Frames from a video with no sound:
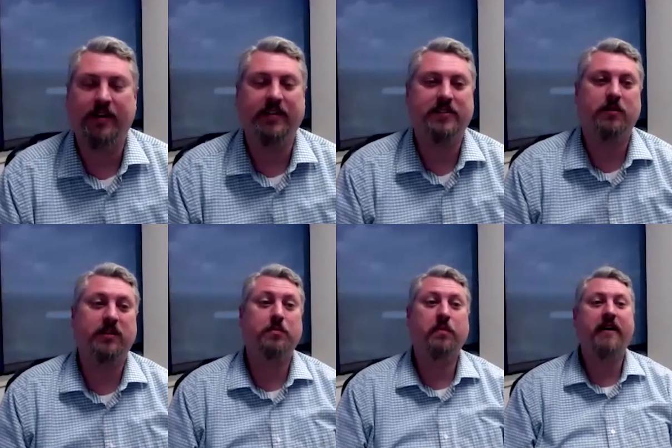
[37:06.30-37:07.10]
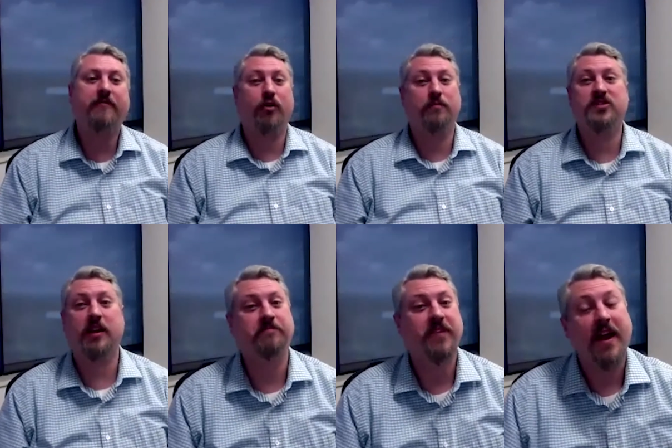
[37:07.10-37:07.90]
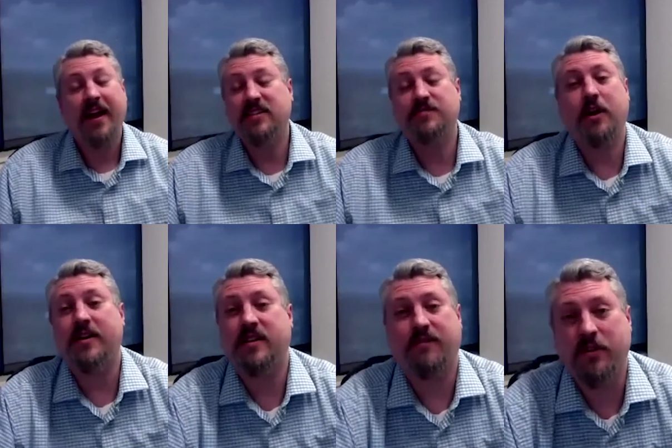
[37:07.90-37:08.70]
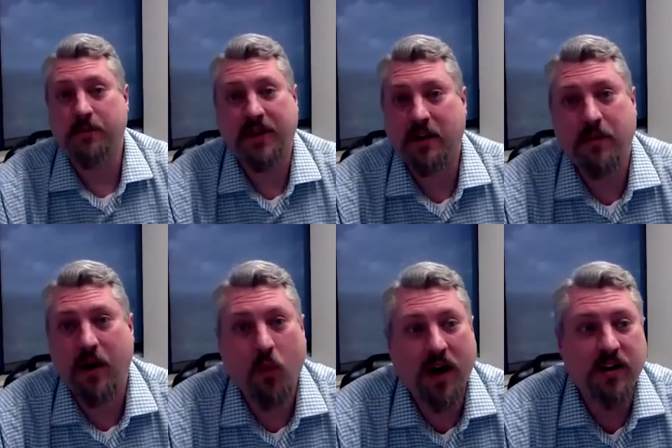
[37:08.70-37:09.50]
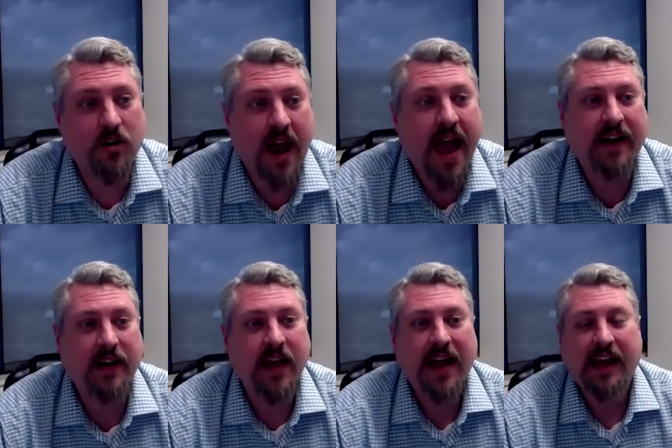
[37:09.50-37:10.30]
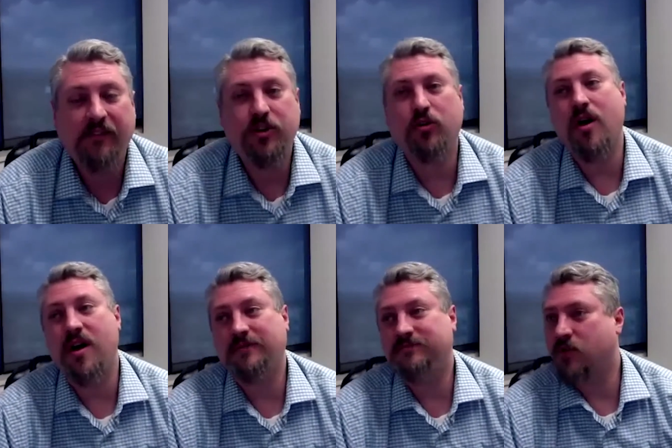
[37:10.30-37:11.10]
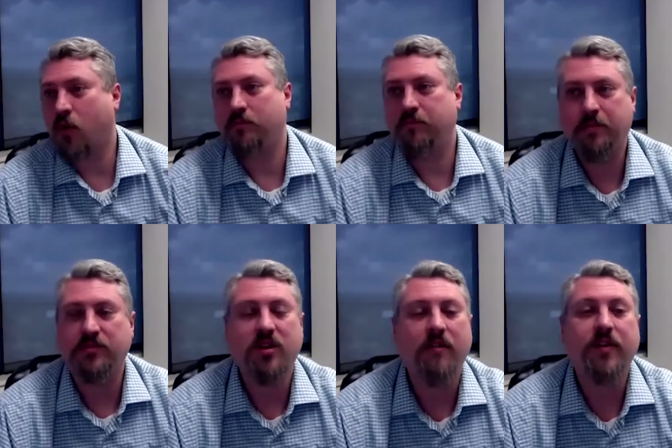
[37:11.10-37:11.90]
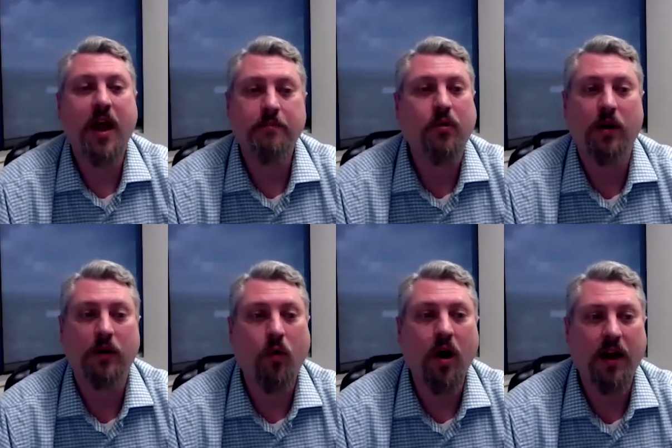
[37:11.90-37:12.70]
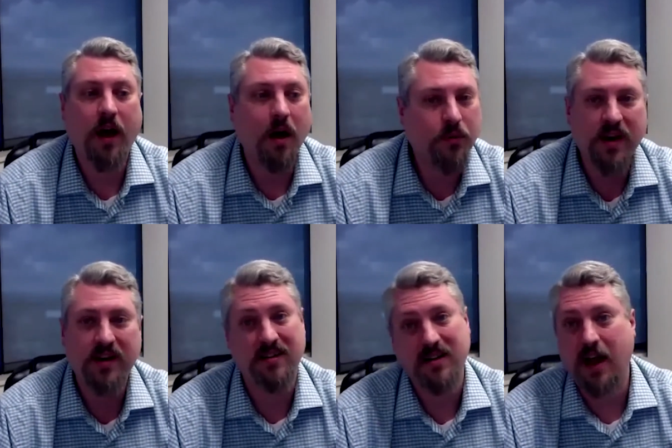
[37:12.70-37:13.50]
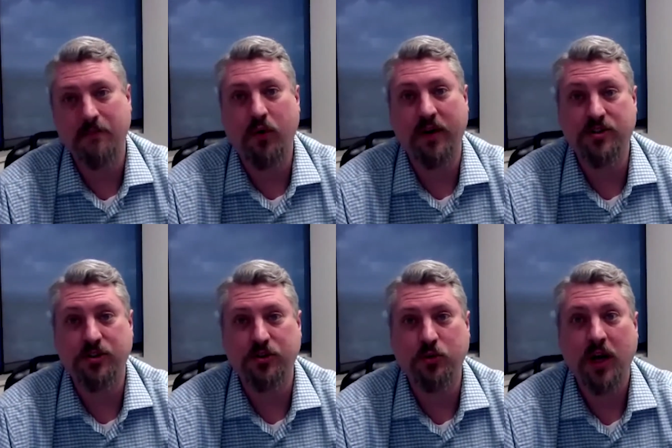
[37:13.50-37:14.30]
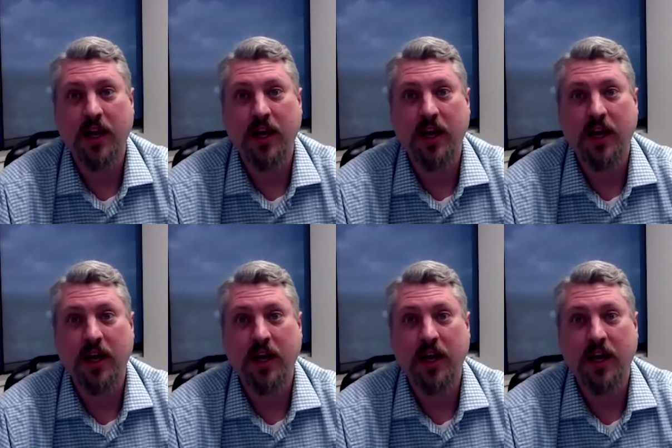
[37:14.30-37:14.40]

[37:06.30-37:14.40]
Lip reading: these platforms? And it's very different depending upon where you're at. If you're on PeopleSoft 9.1, upgrading to 9.2